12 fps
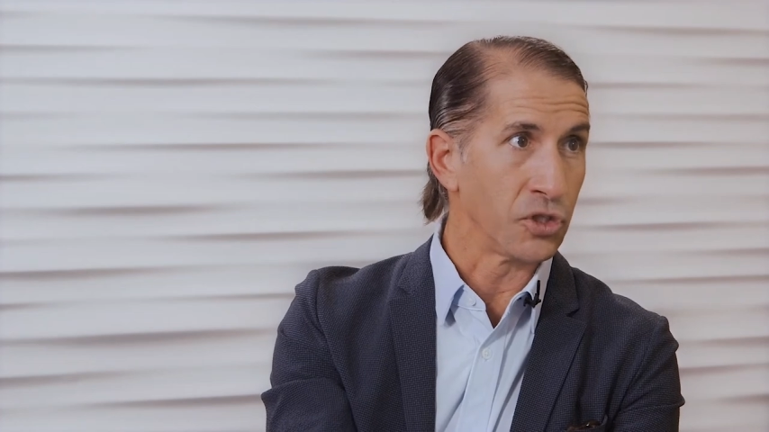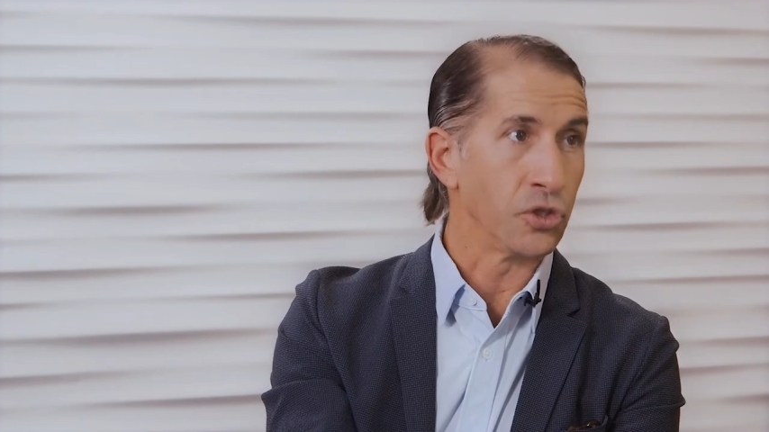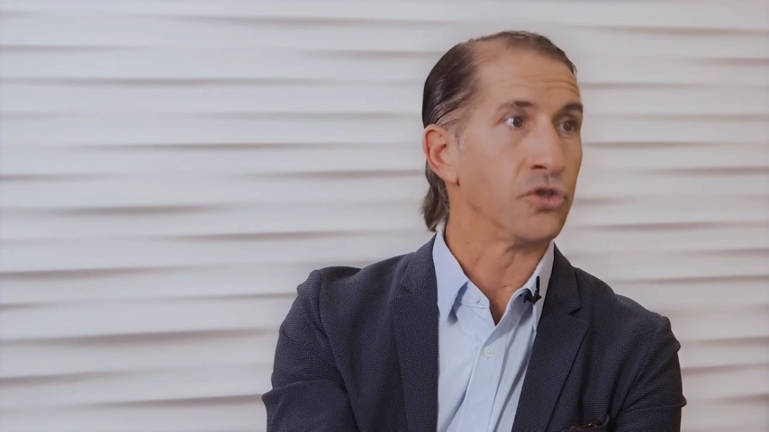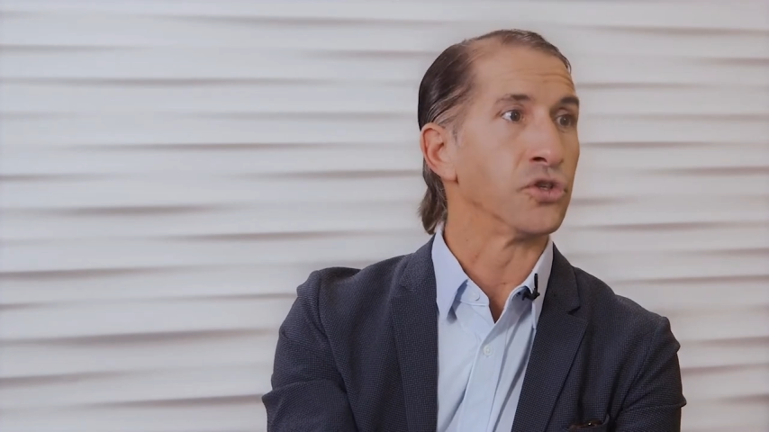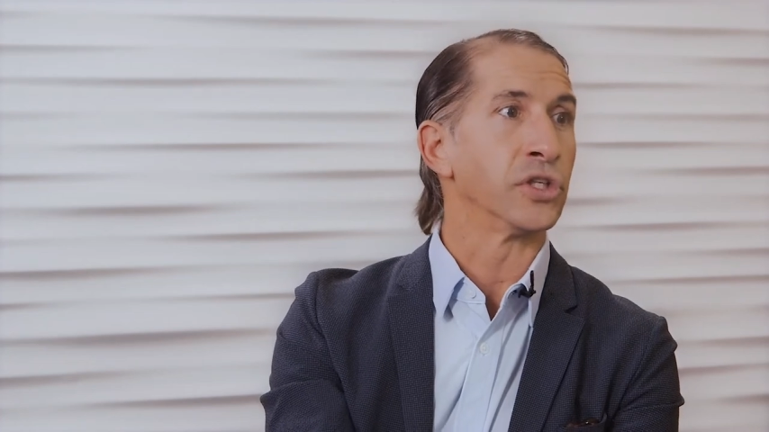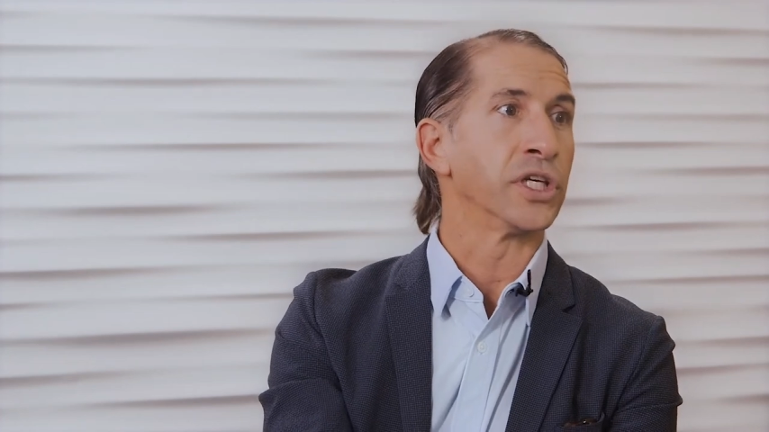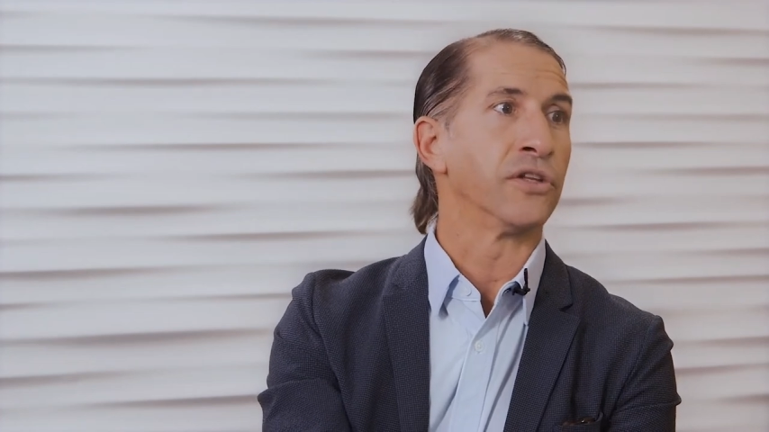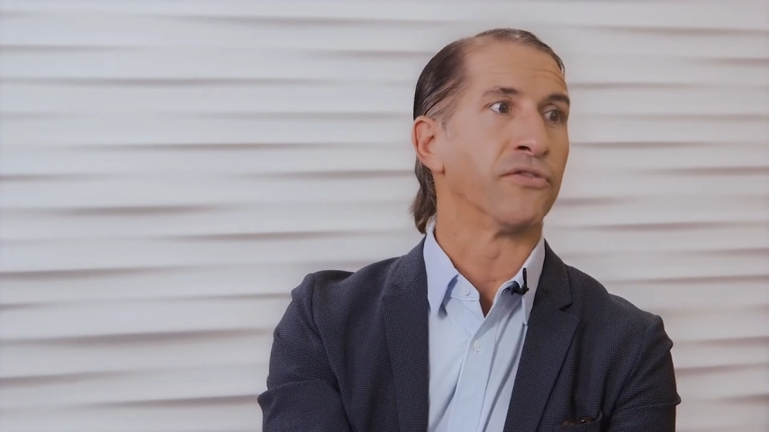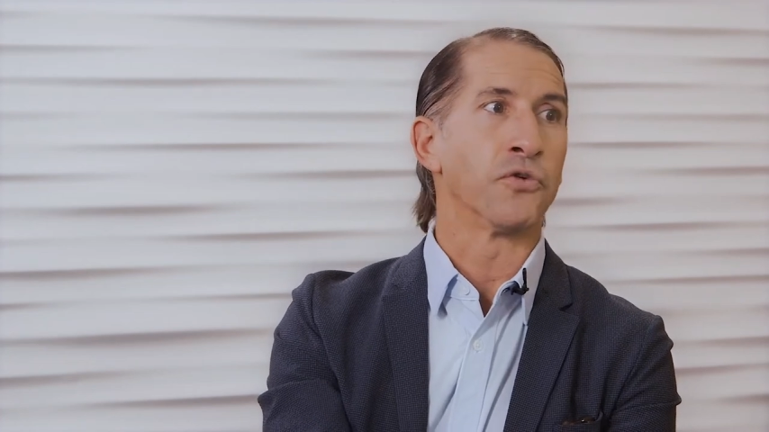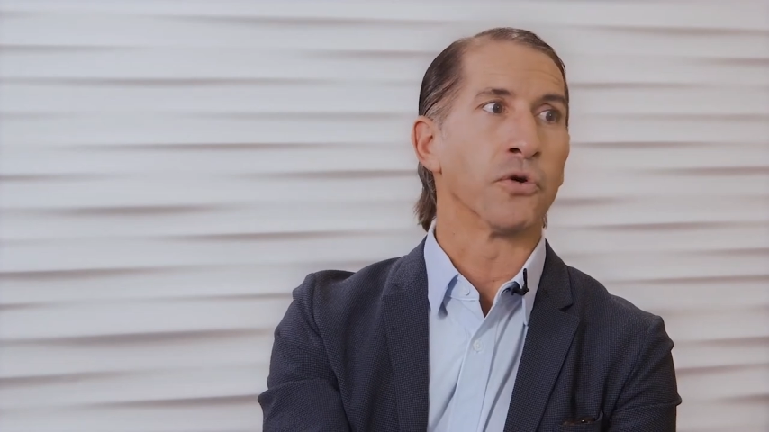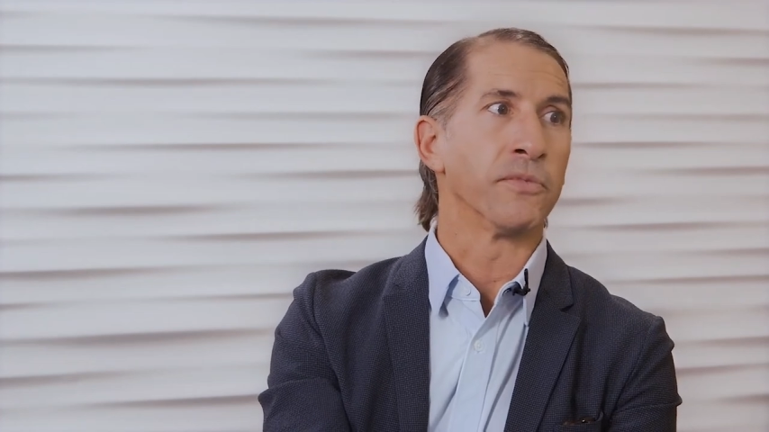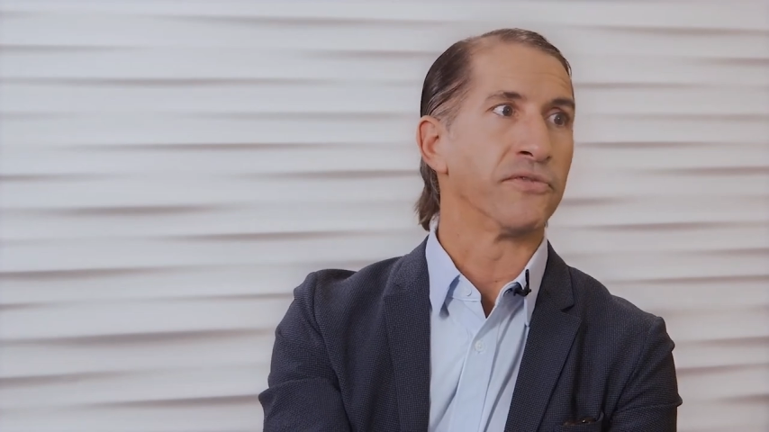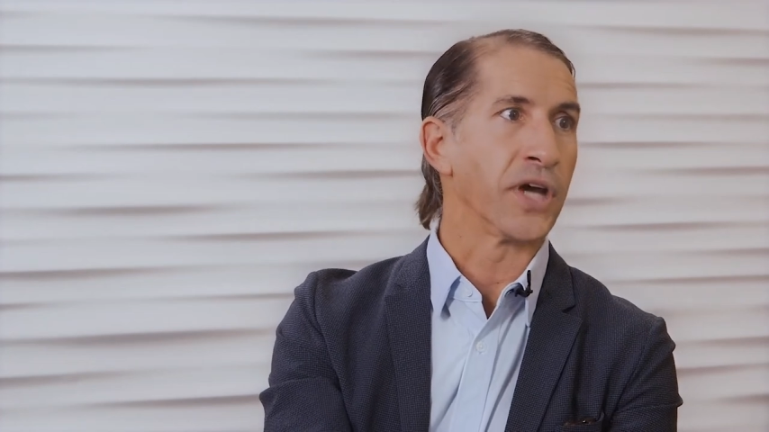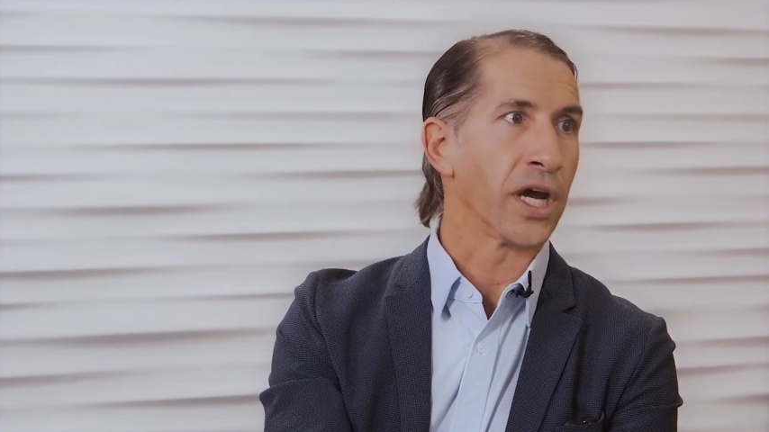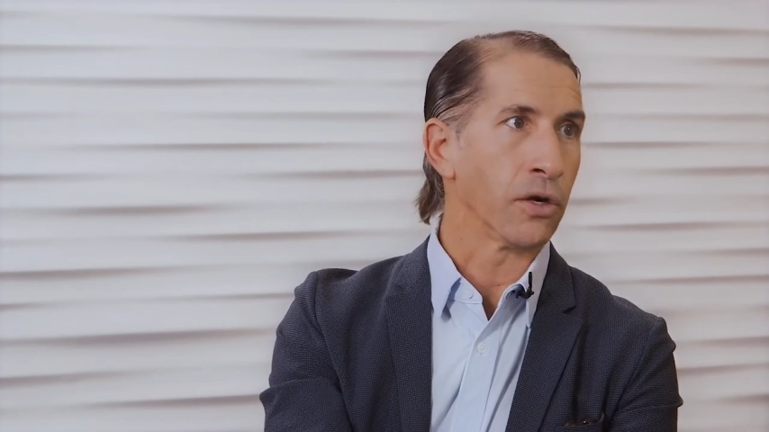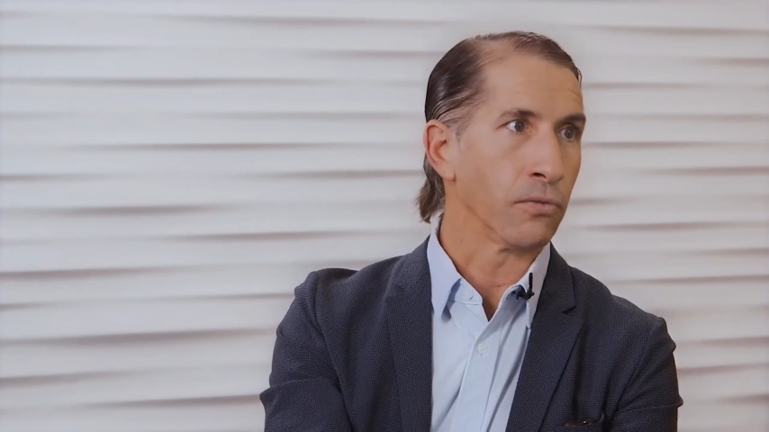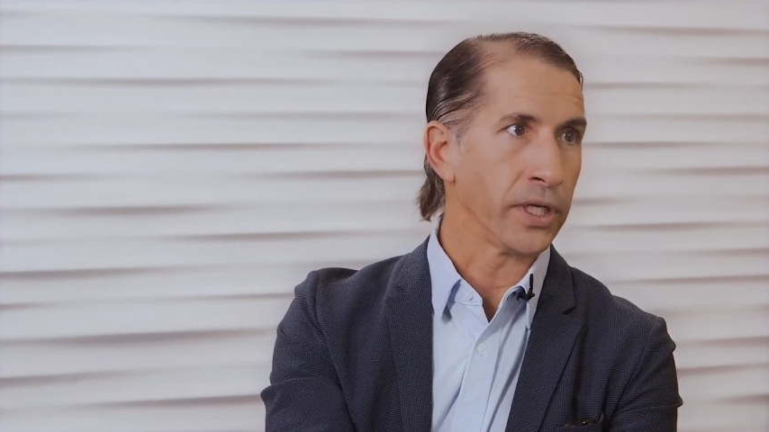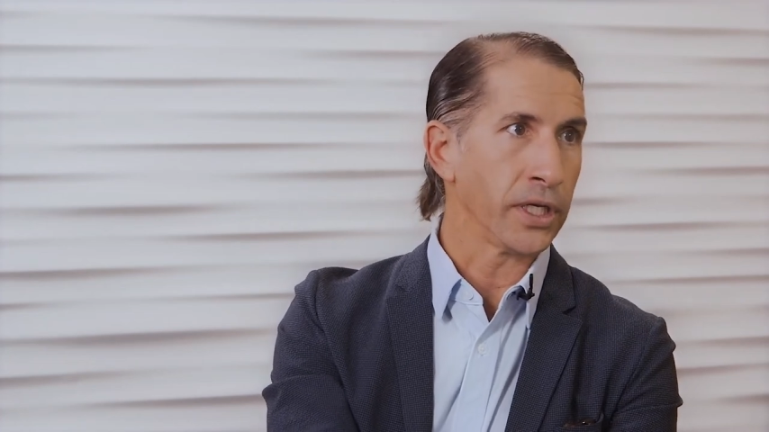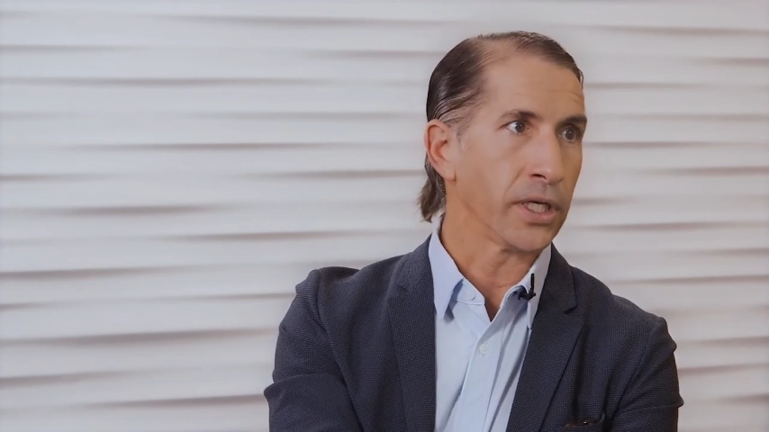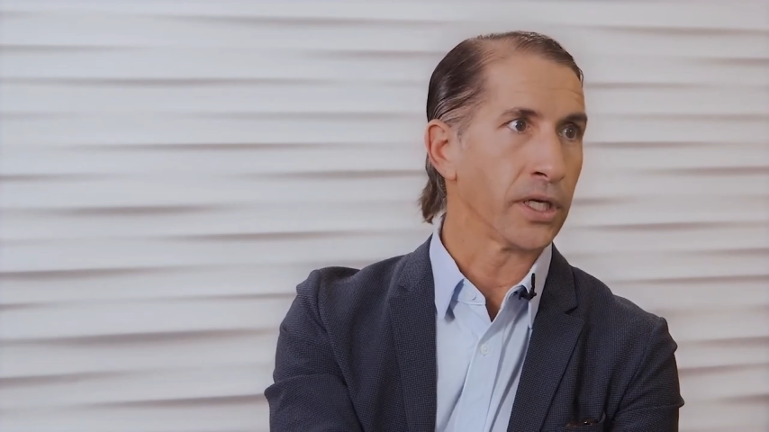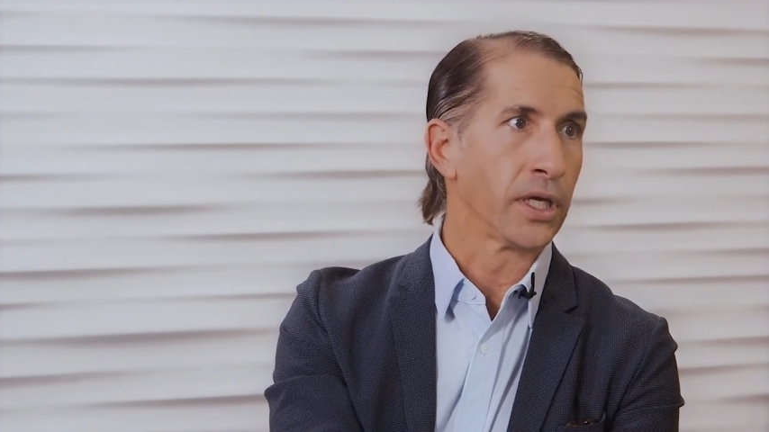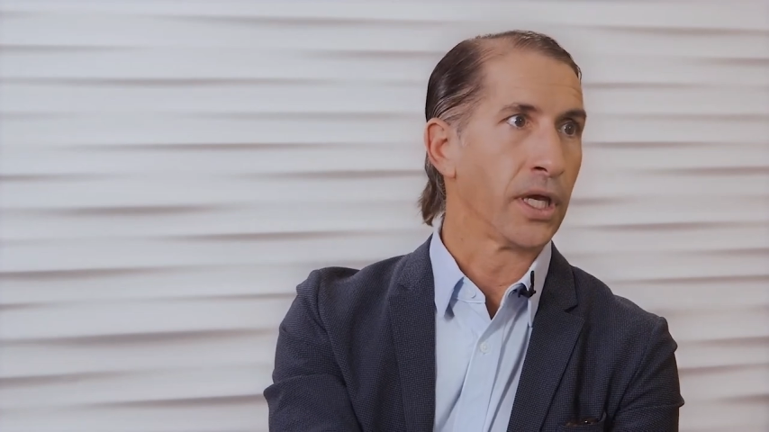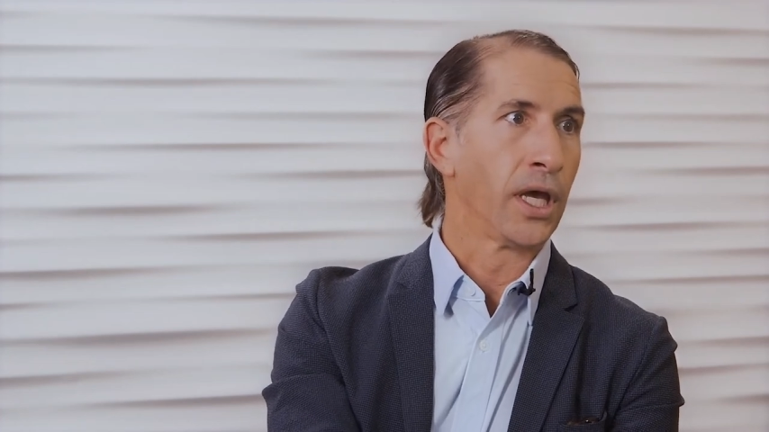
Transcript: usually in the form of diarrhea.